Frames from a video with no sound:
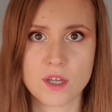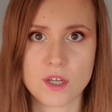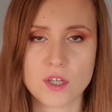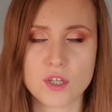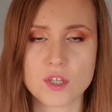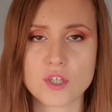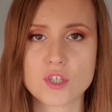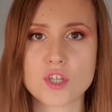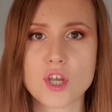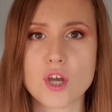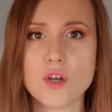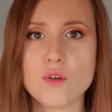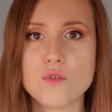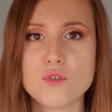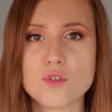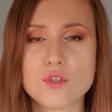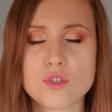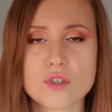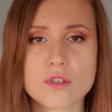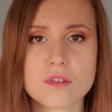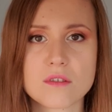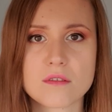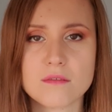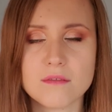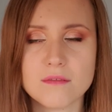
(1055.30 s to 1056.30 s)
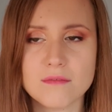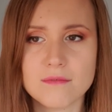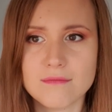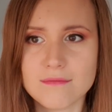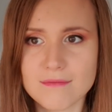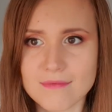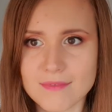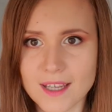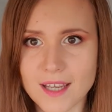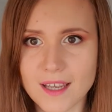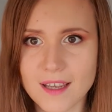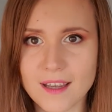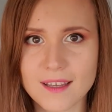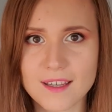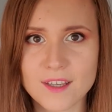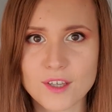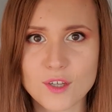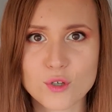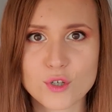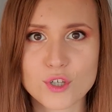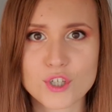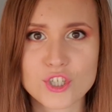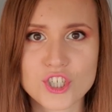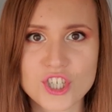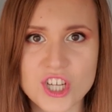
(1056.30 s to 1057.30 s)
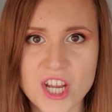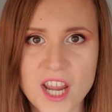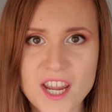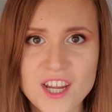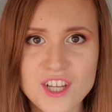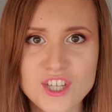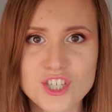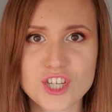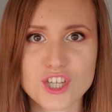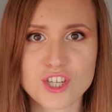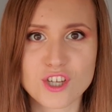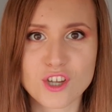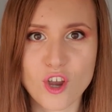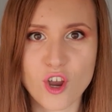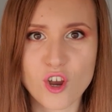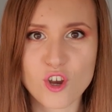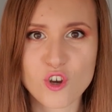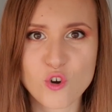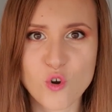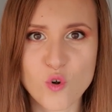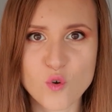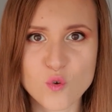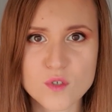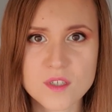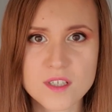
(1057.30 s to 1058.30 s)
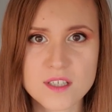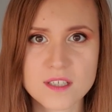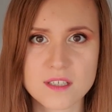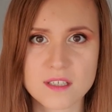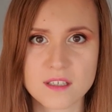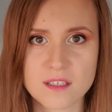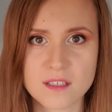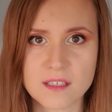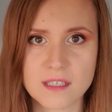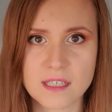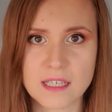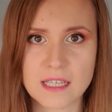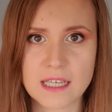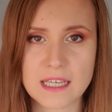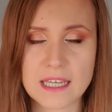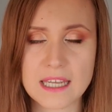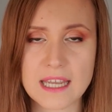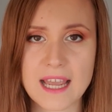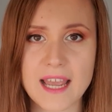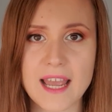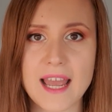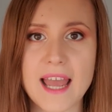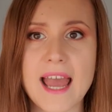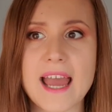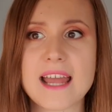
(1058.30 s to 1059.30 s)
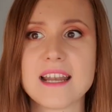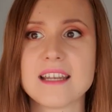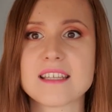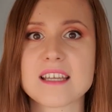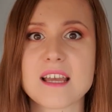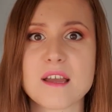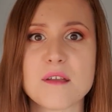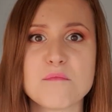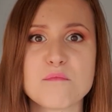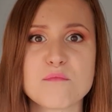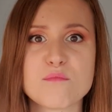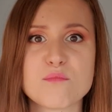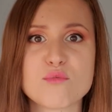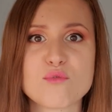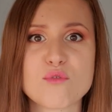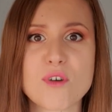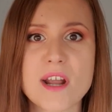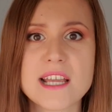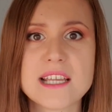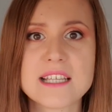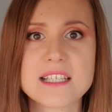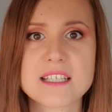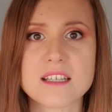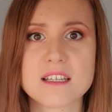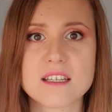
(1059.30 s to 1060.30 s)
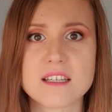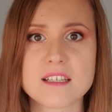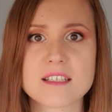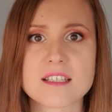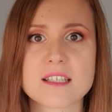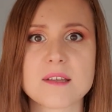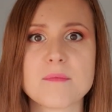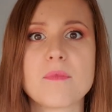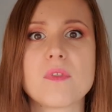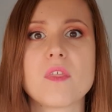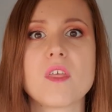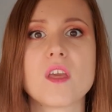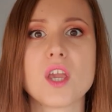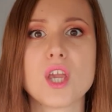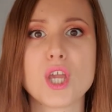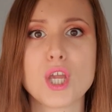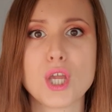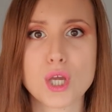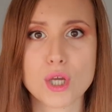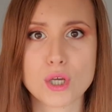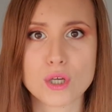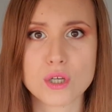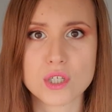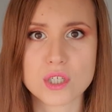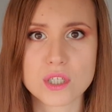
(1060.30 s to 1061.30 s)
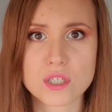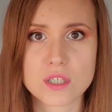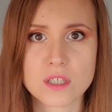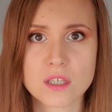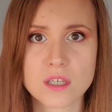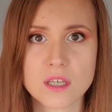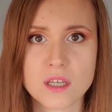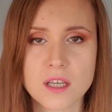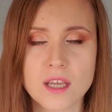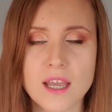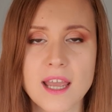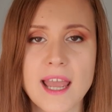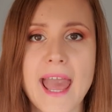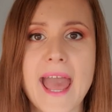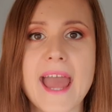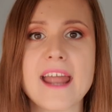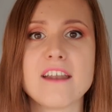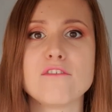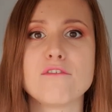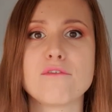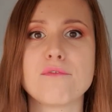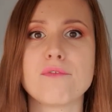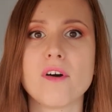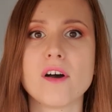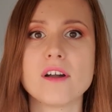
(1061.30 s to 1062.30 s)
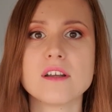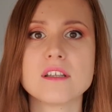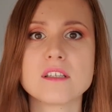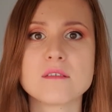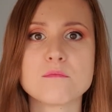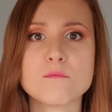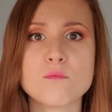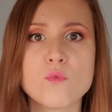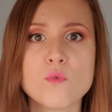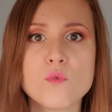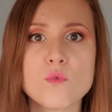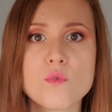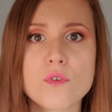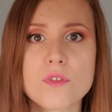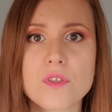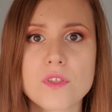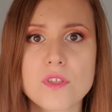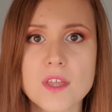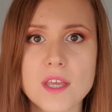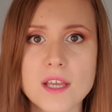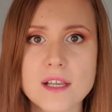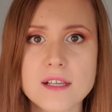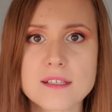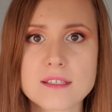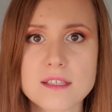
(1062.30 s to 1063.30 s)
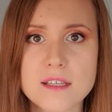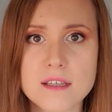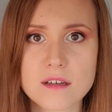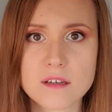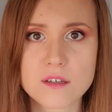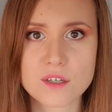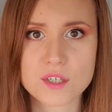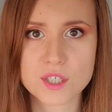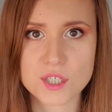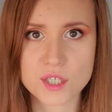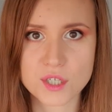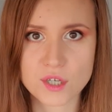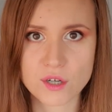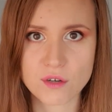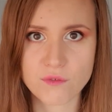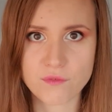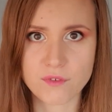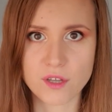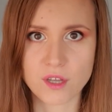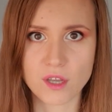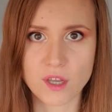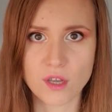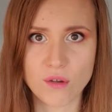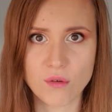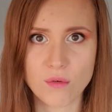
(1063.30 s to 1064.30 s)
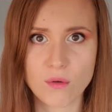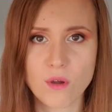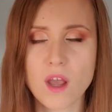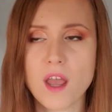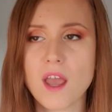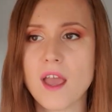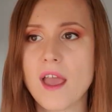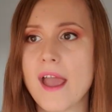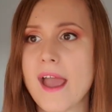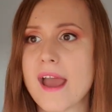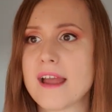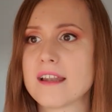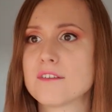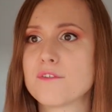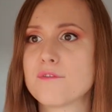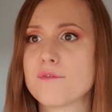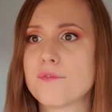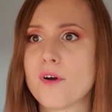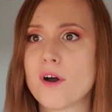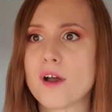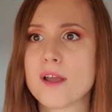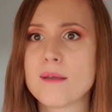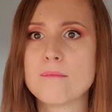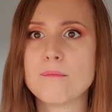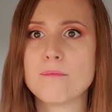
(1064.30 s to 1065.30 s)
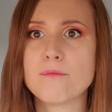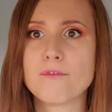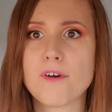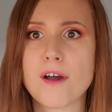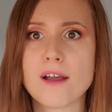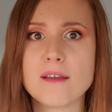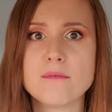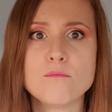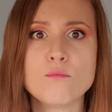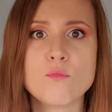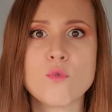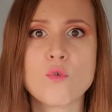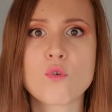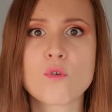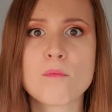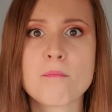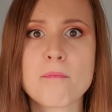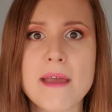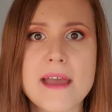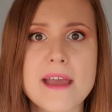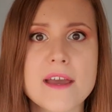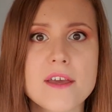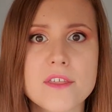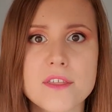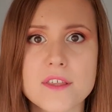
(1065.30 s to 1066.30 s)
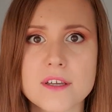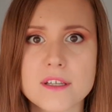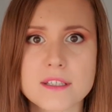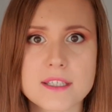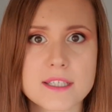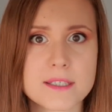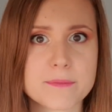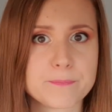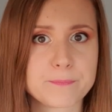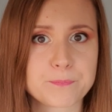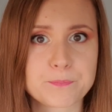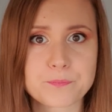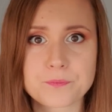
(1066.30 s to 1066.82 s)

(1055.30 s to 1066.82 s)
So you're changing constantly, and embrace it as something good, and find more things that are serving you, and find more methods.